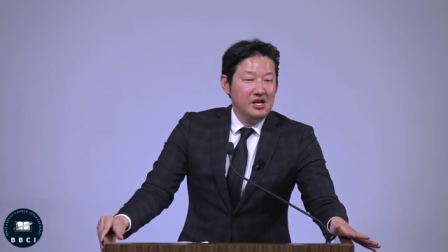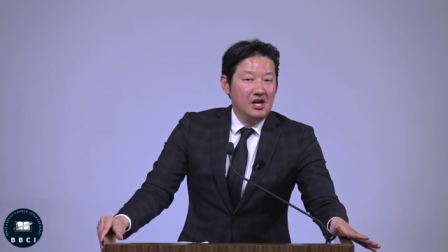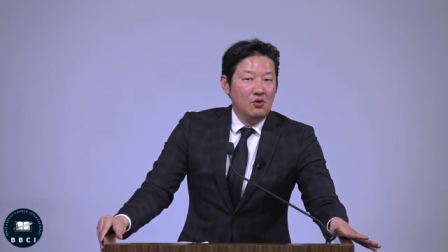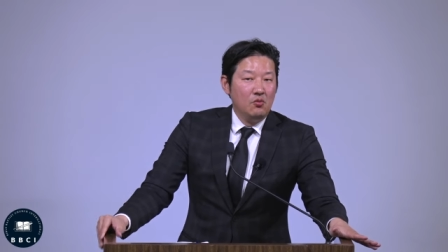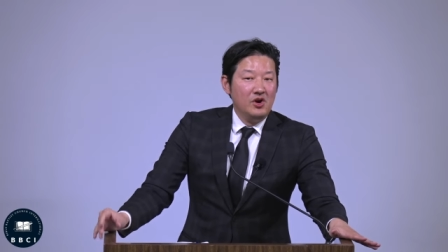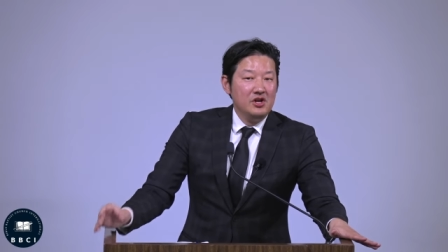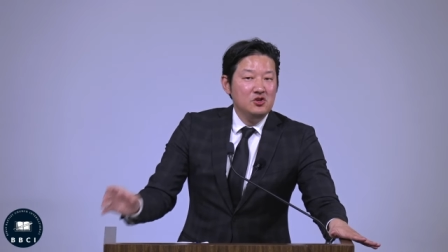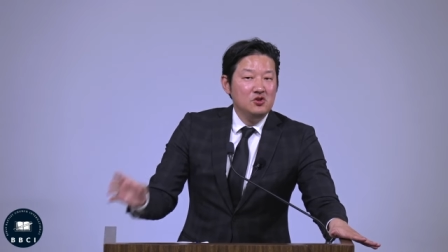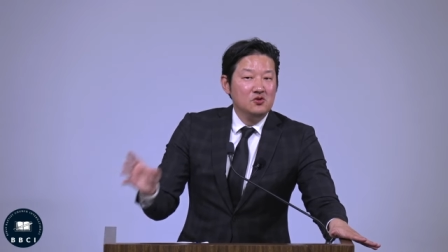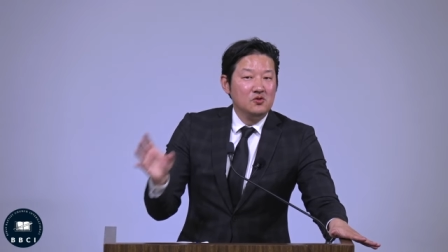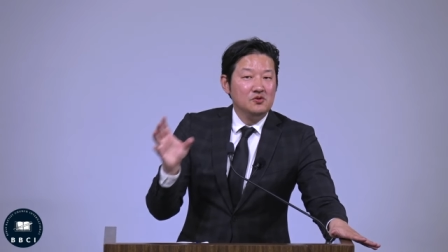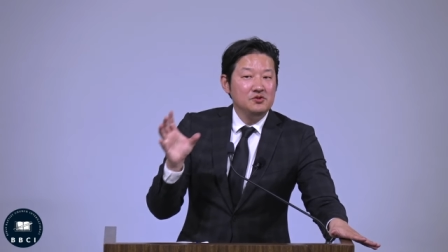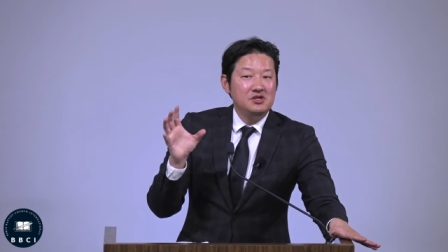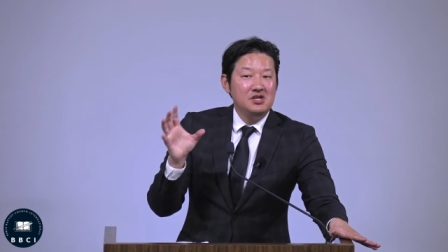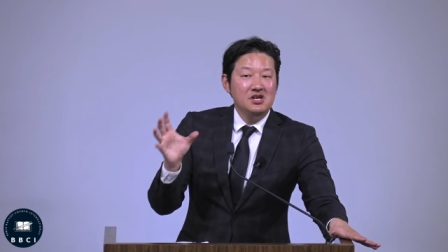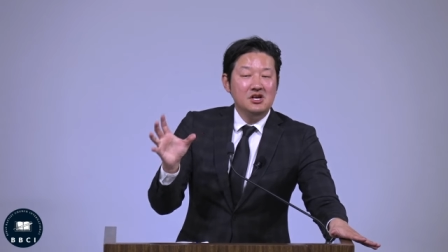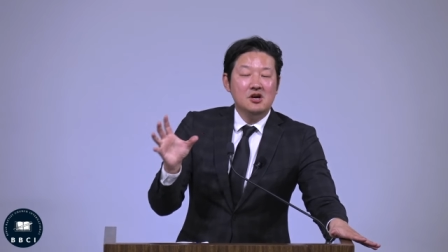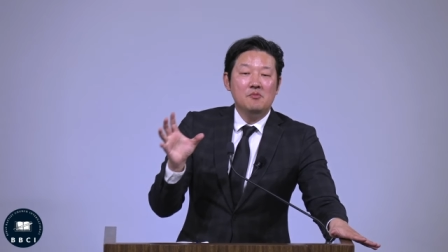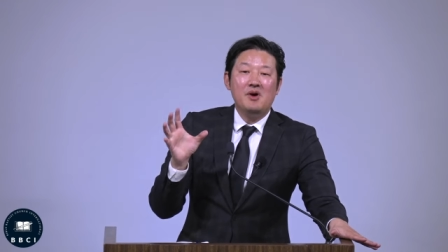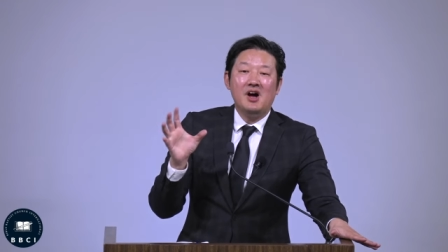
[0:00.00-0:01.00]
When you don't
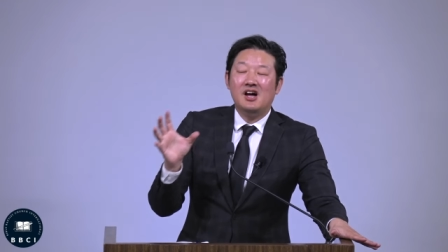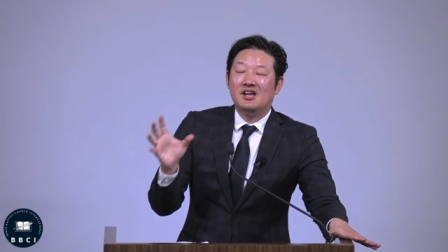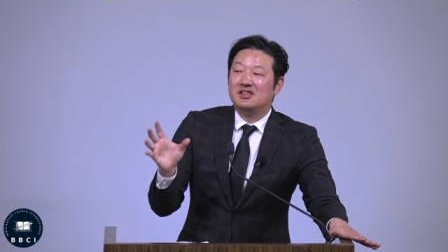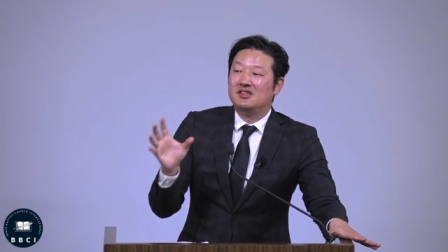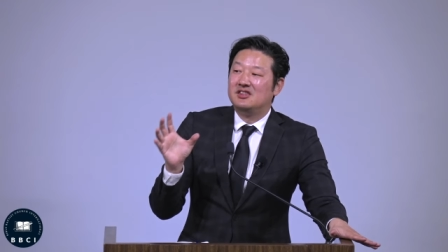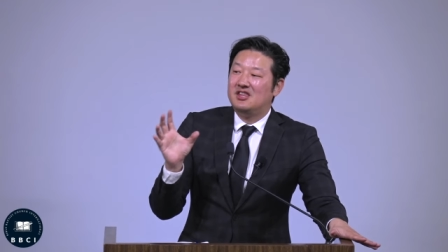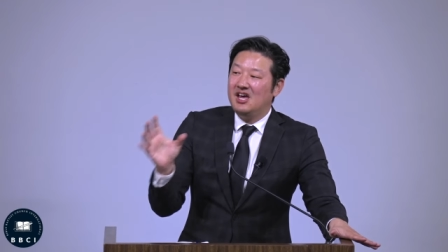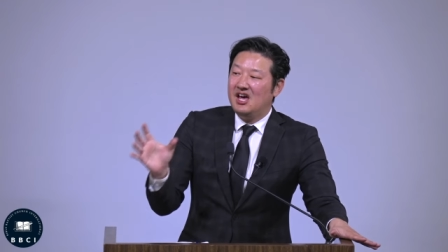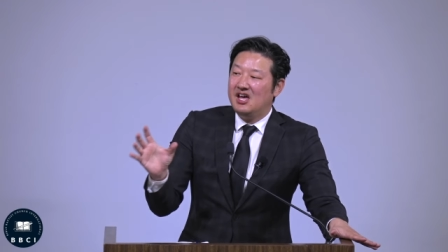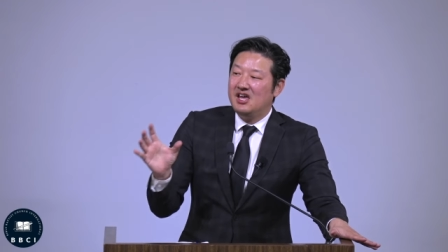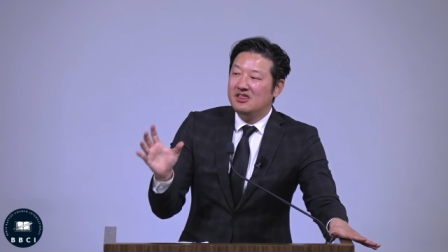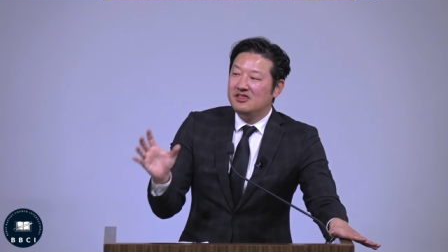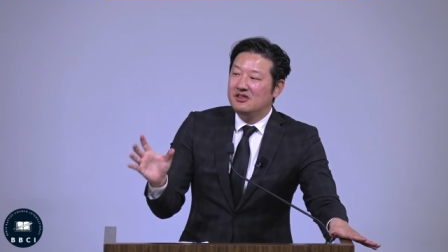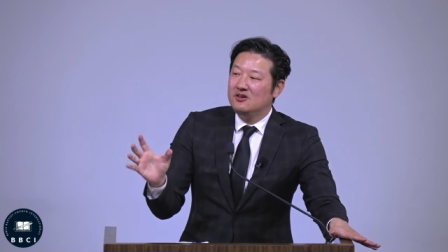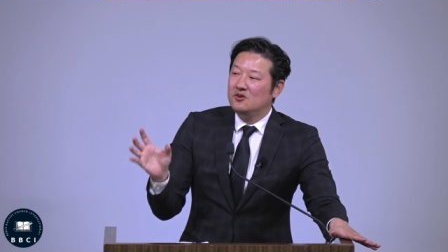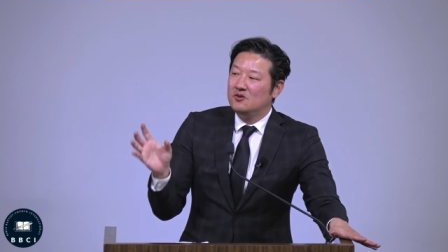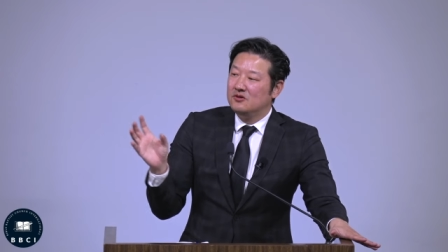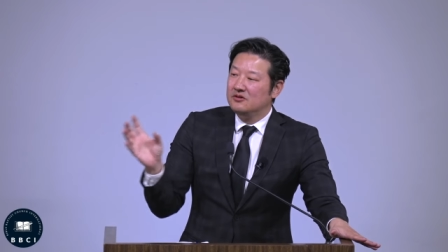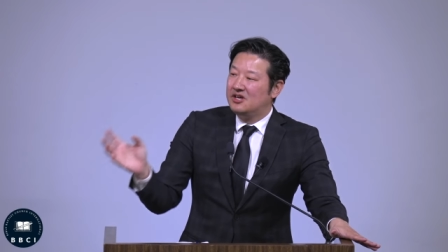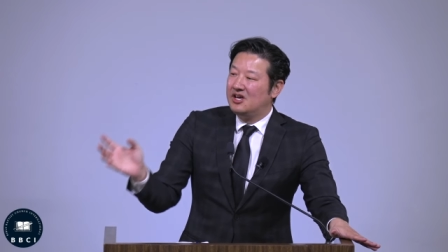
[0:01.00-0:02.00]
think about death,
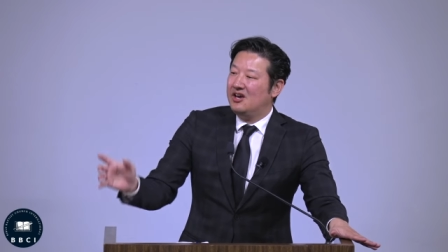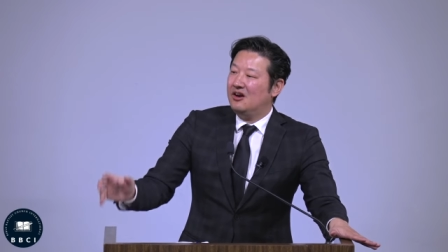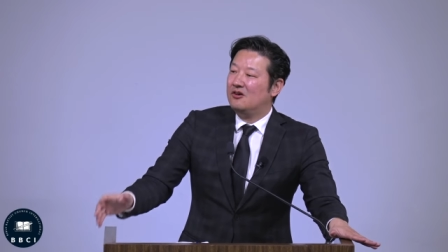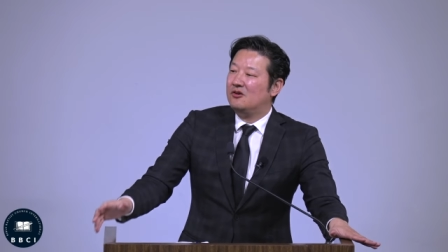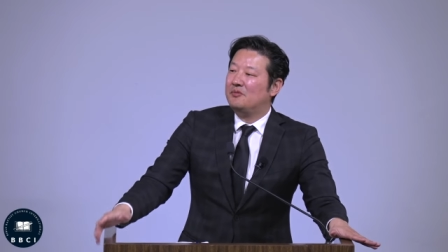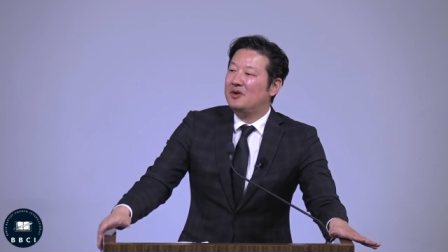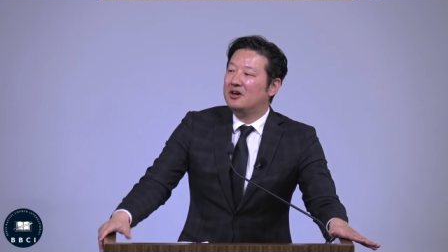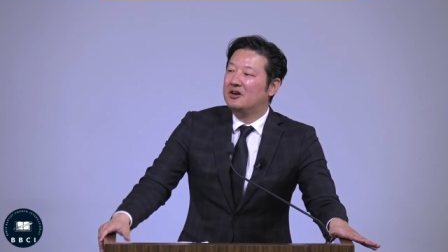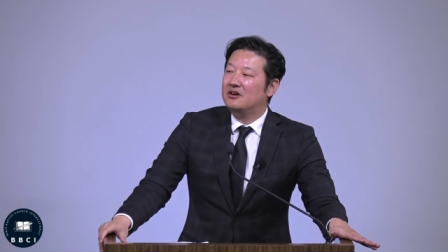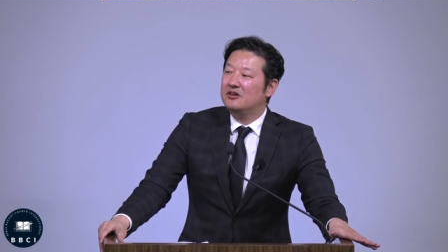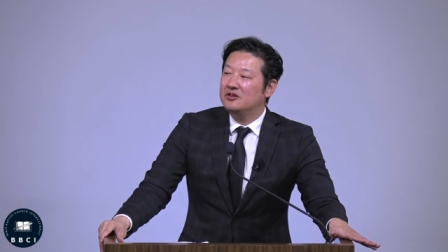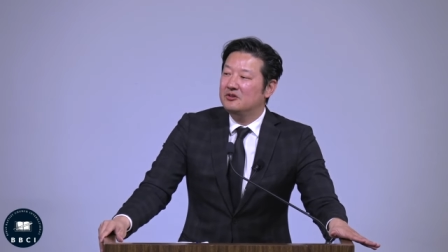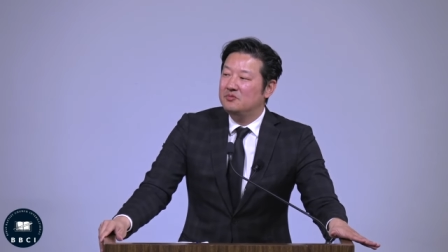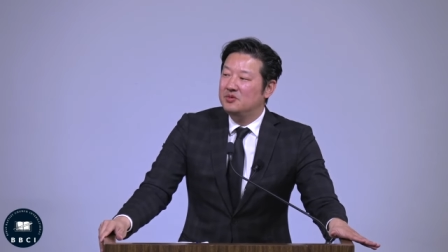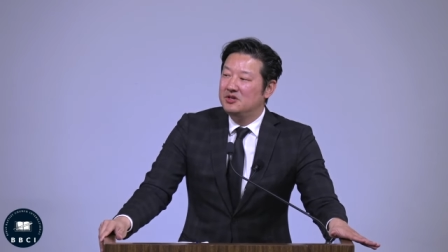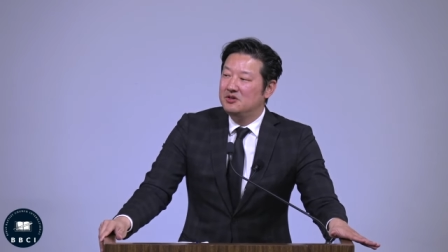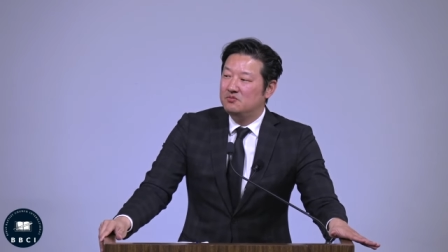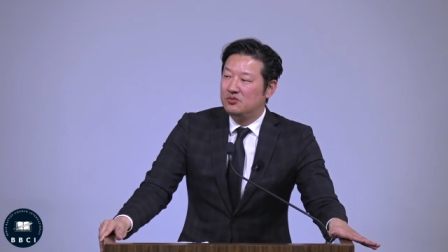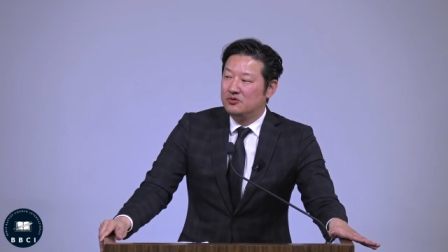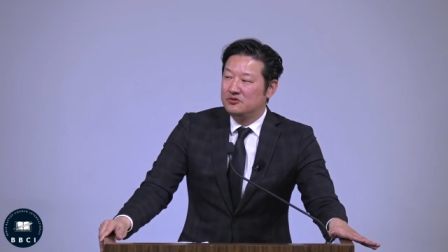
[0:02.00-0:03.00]
you don't care about other
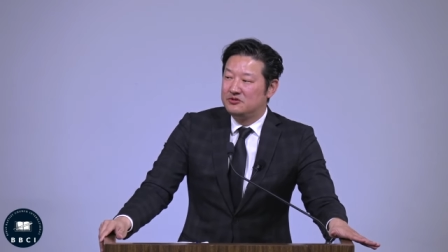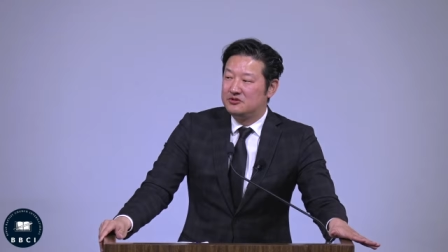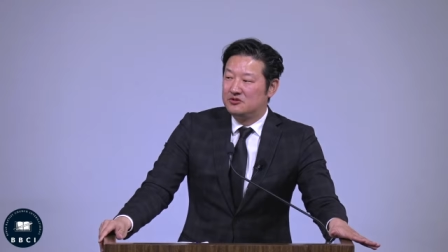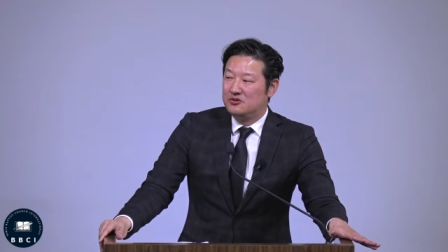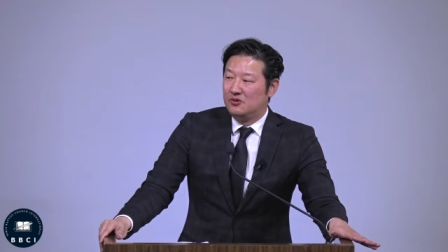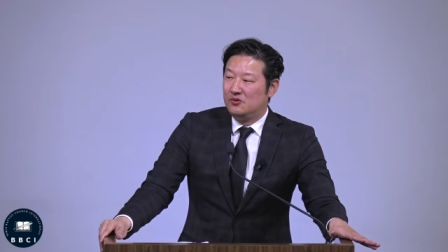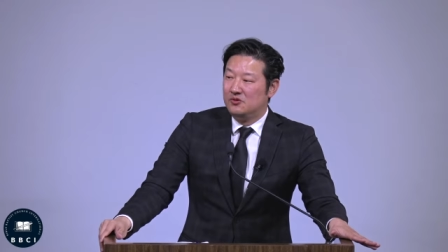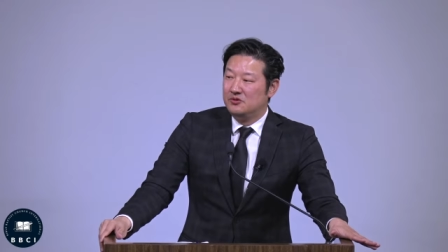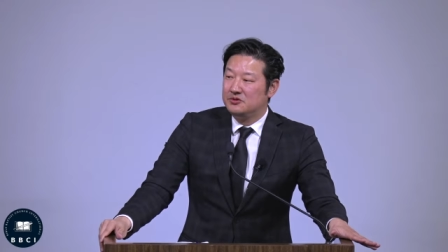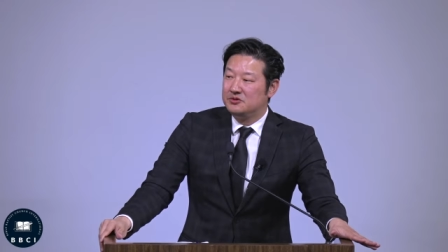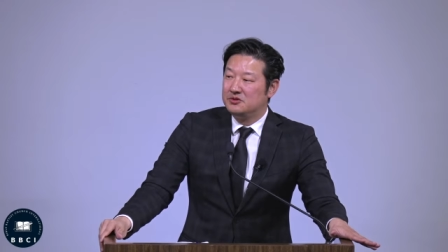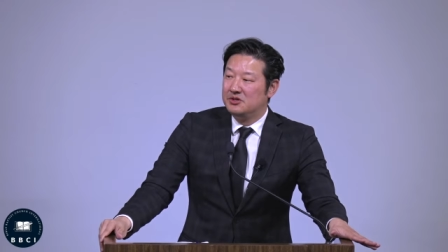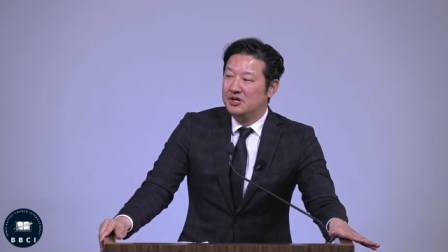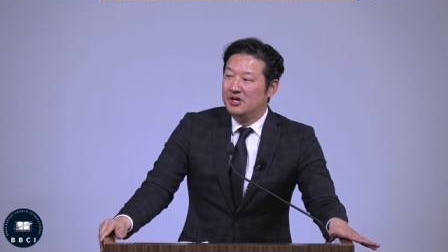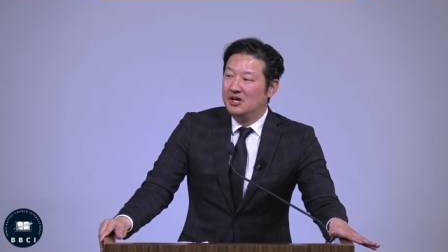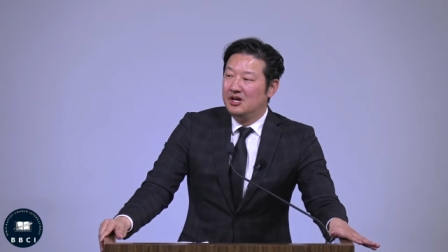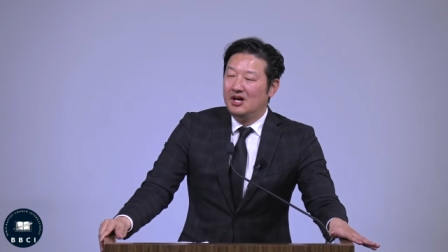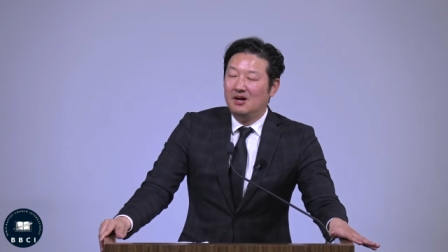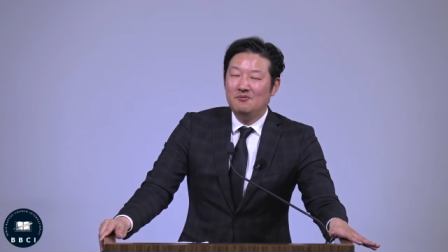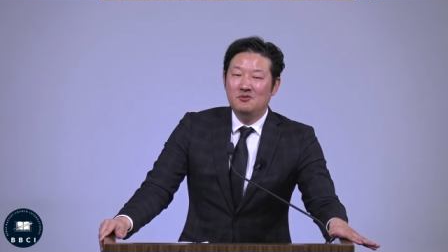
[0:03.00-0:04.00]
people's souls.
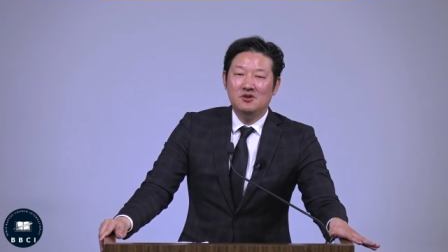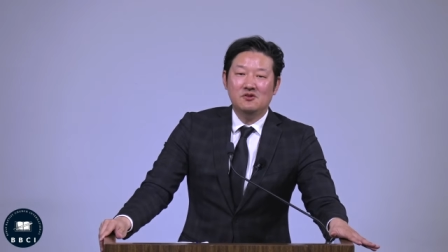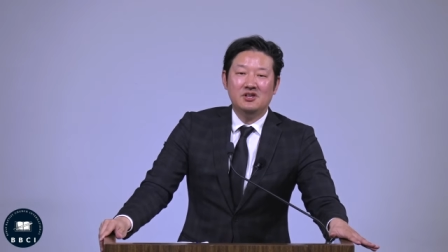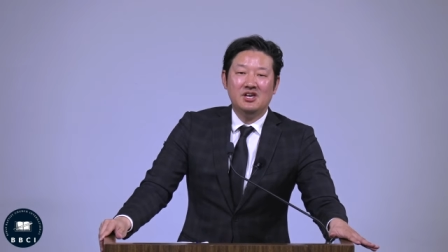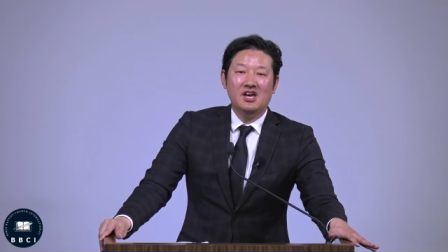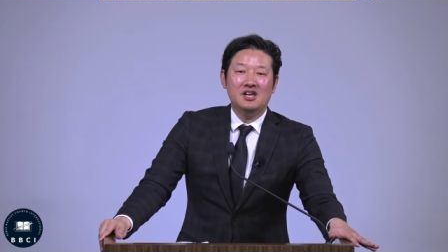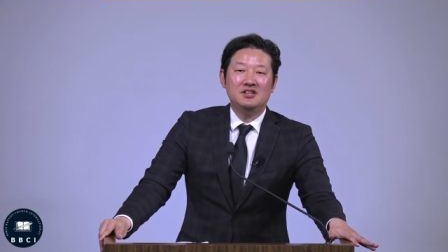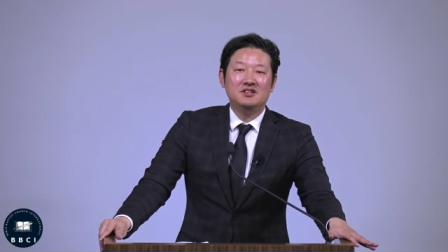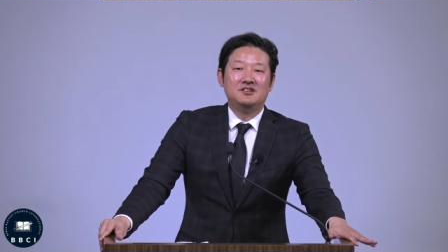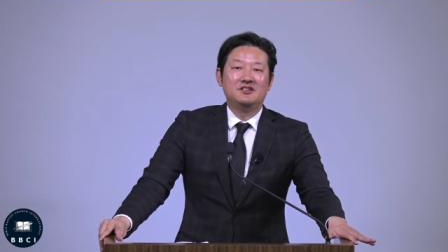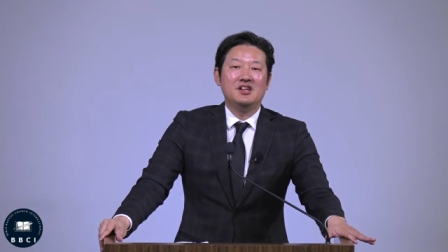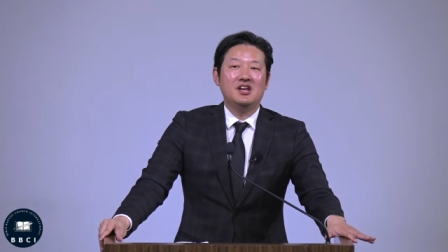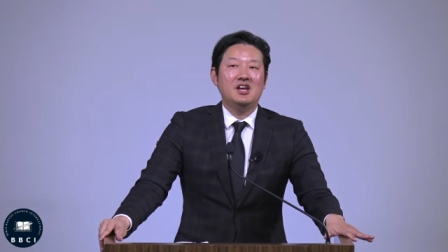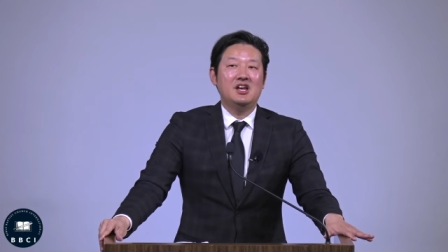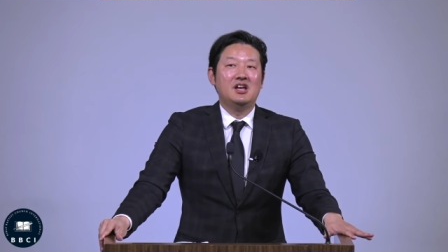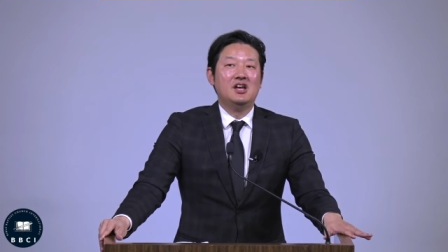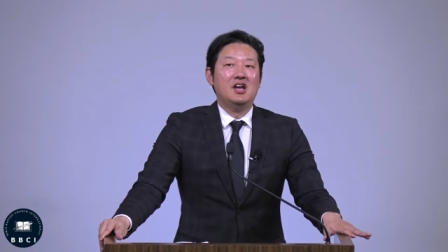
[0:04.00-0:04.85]
Right. I mean, you can't say,